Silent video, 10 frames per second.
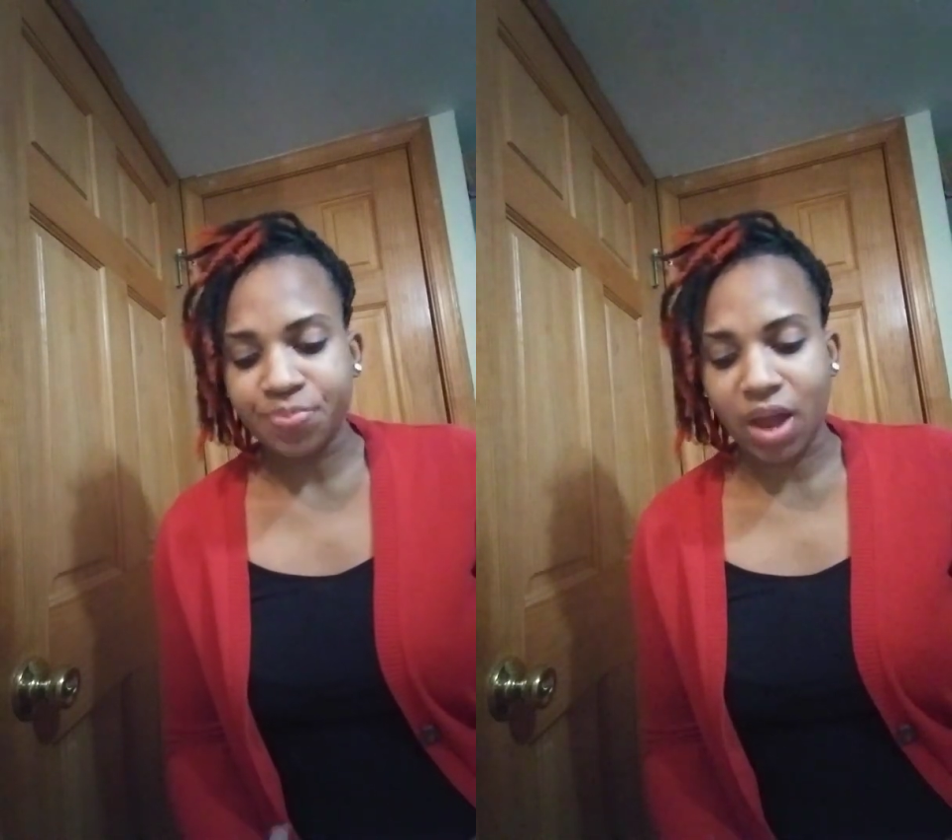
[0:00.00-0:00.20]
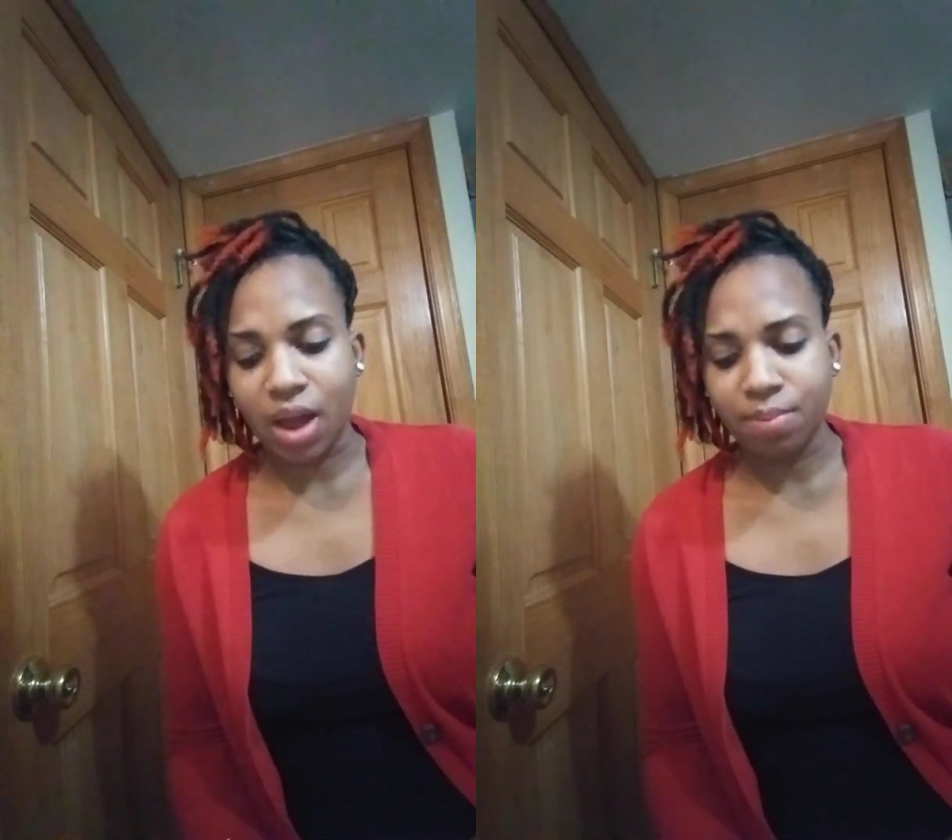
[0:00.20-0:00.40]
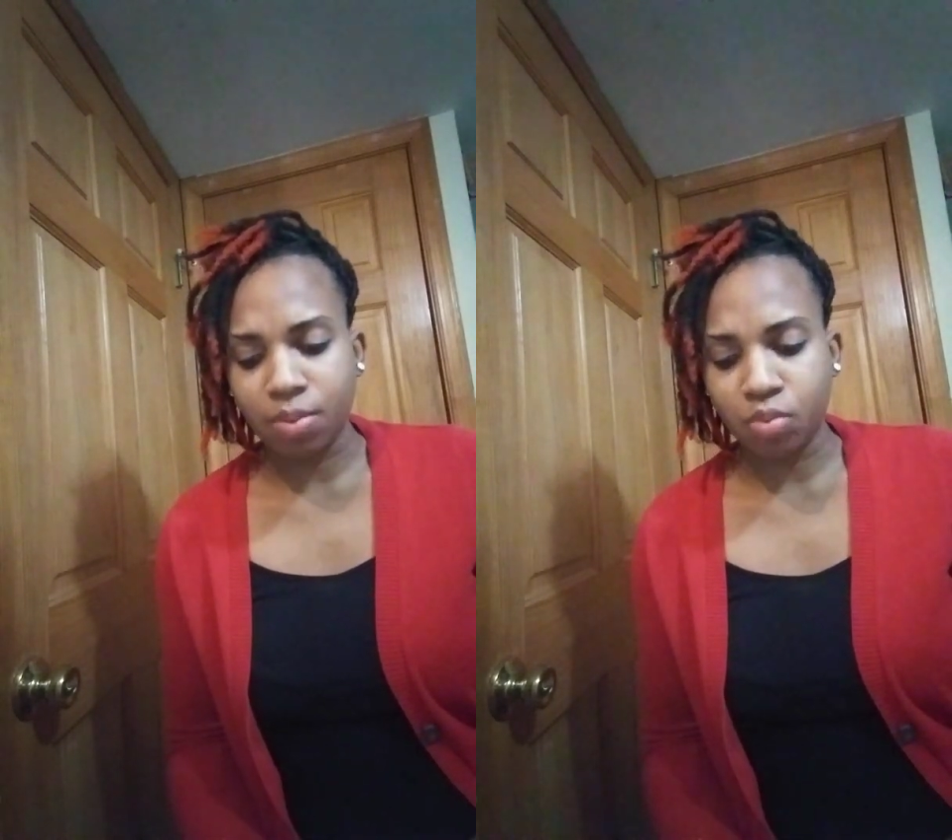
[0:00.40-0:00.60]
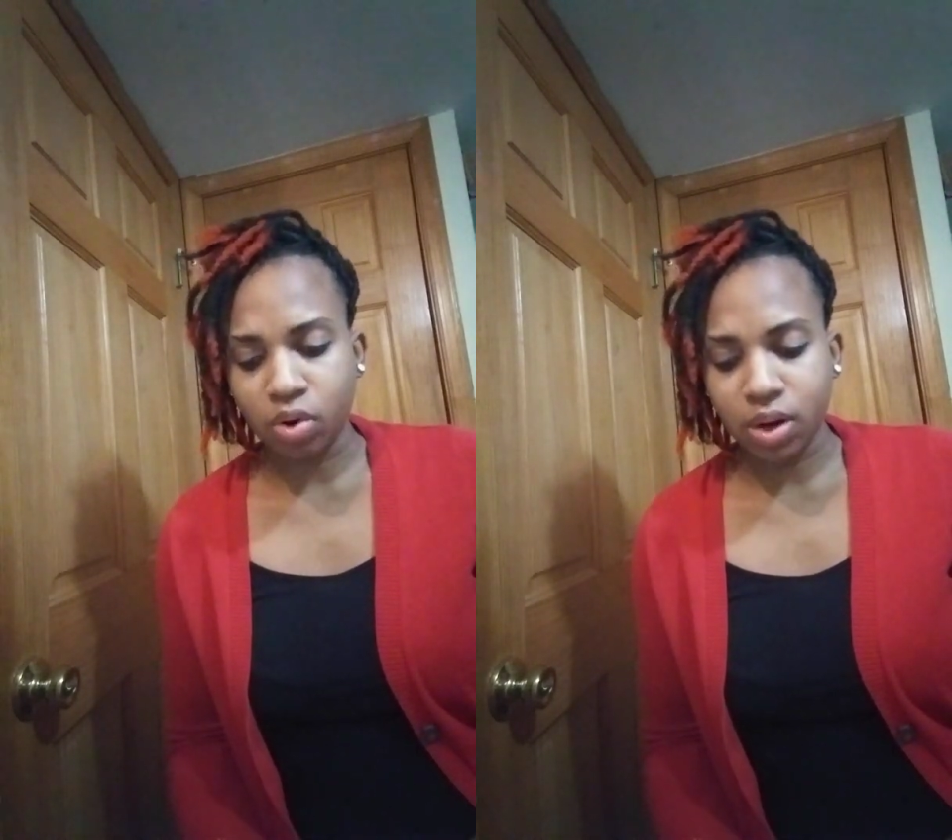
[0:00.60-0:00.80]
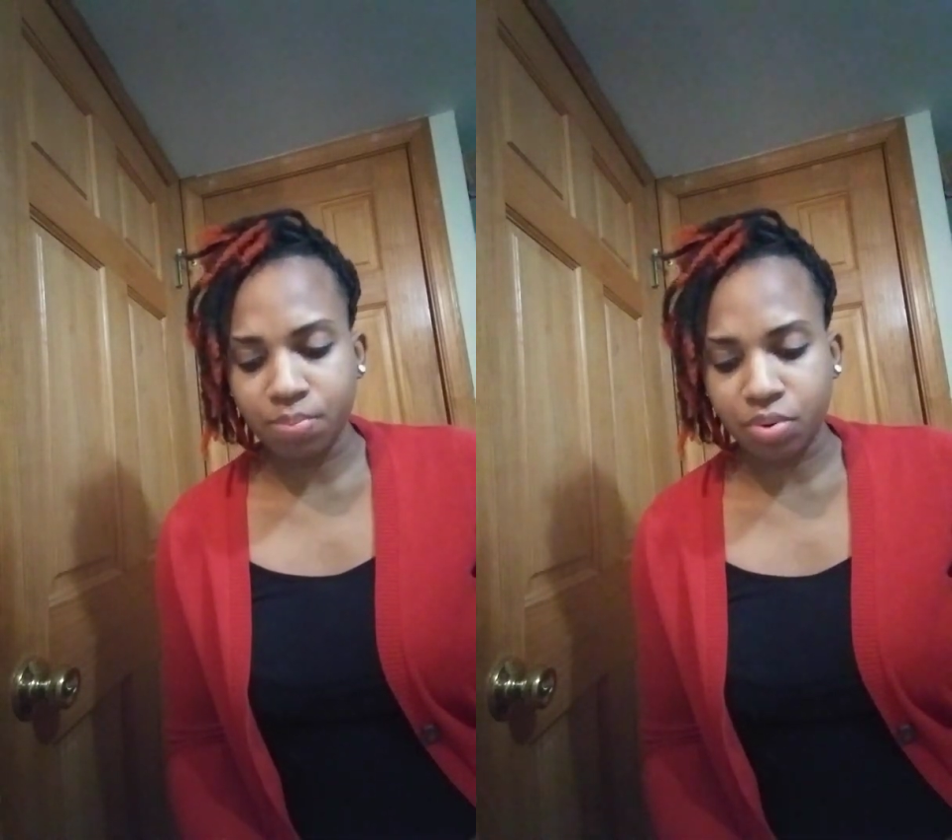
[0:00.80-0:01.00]
And more
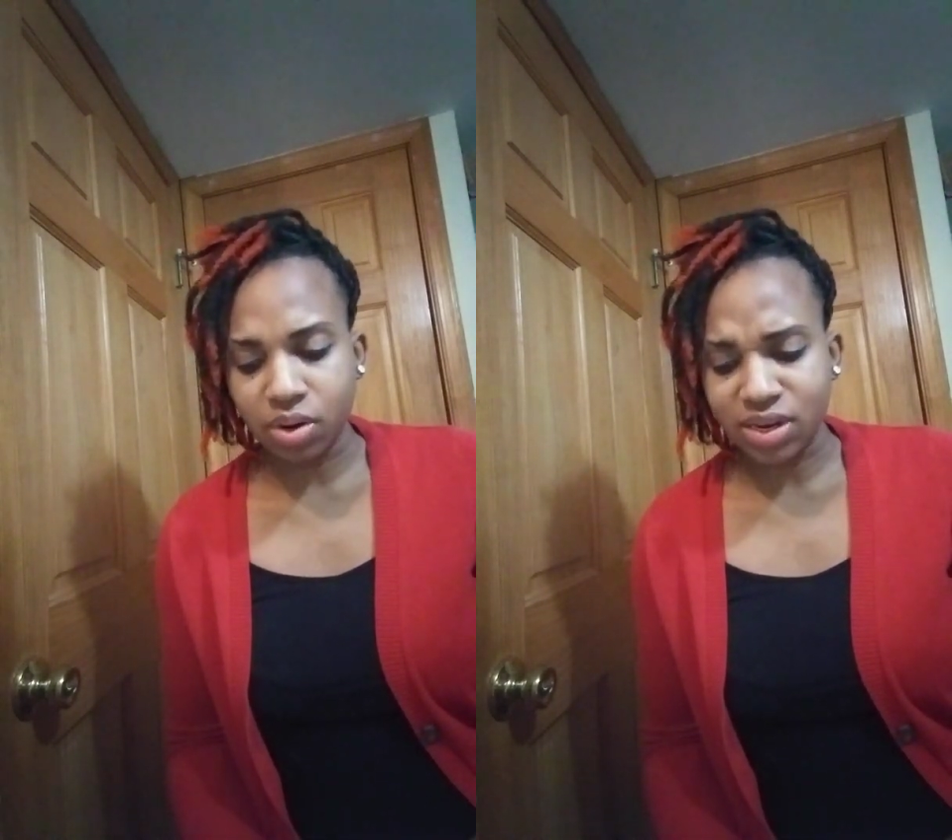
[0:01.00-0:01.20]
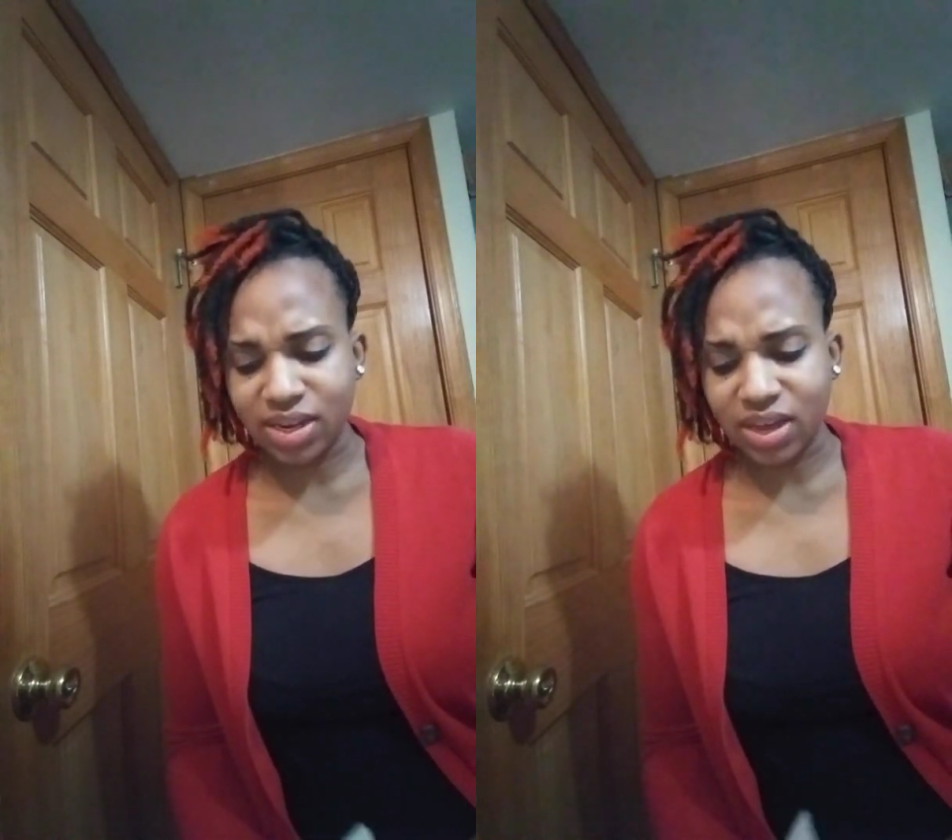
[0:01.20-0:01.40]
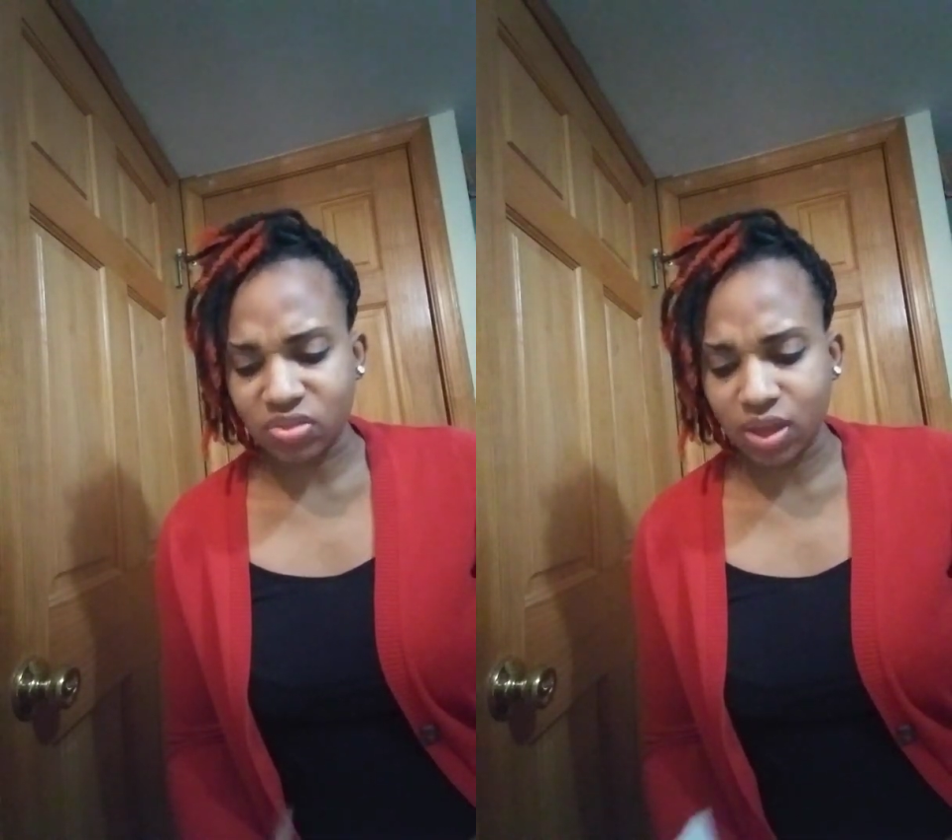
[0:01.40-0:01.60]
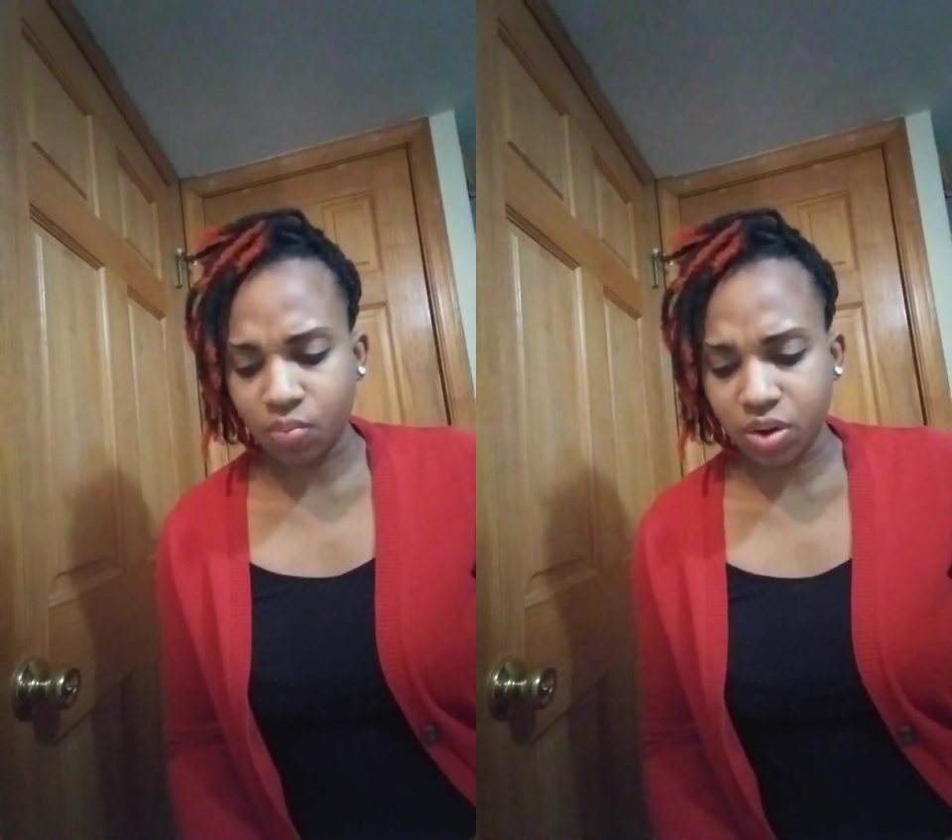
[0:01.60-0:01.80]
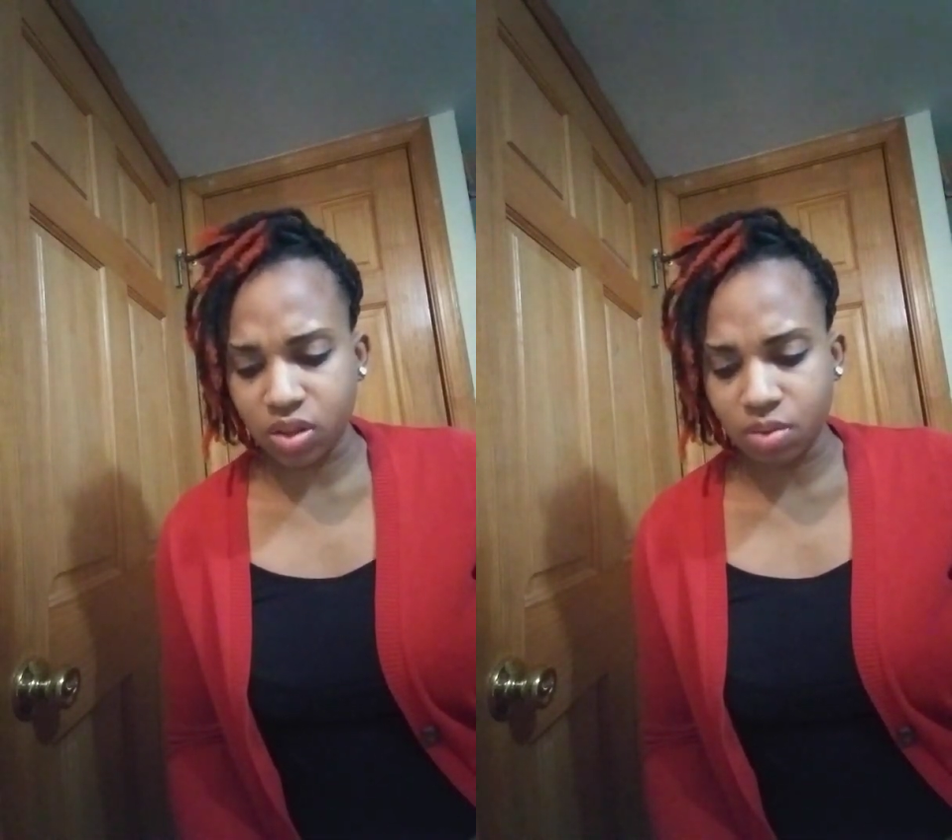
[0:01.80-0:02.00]
importantly, I think
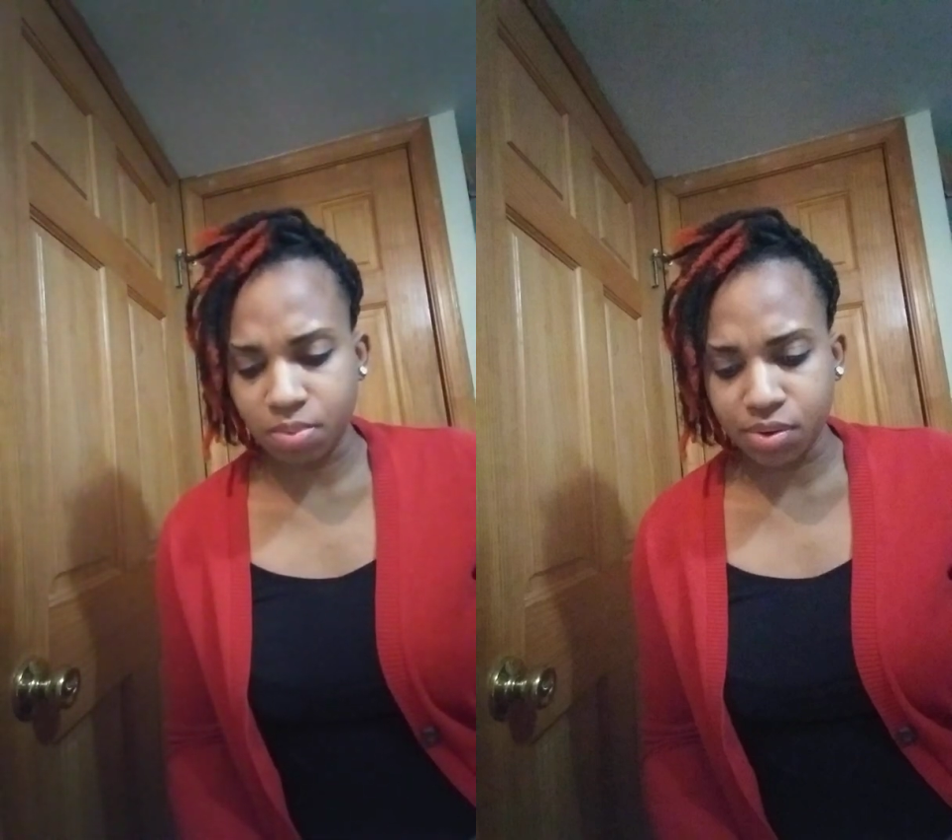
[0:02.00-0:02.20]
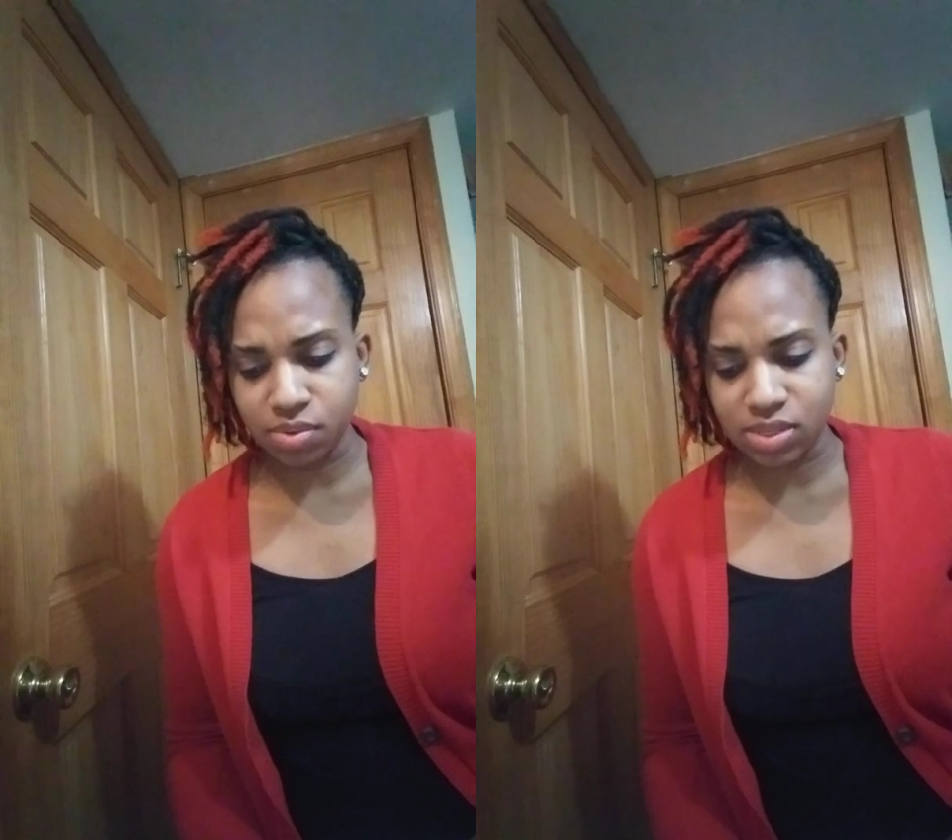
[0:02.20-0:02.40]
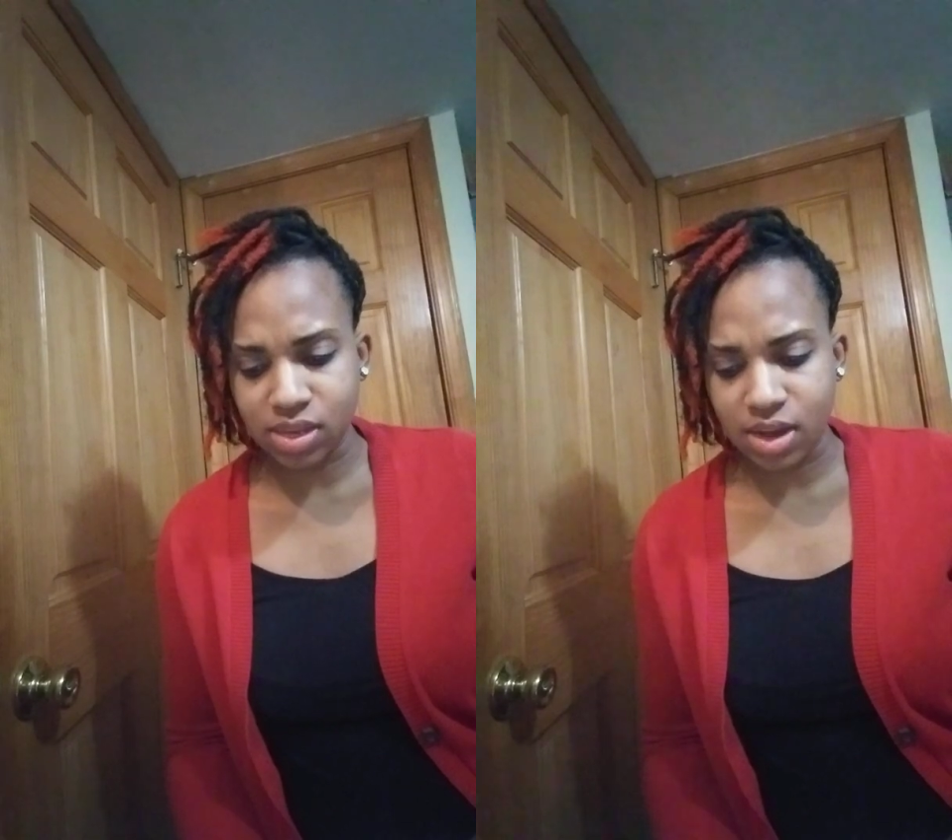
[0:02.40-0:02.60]
one of the most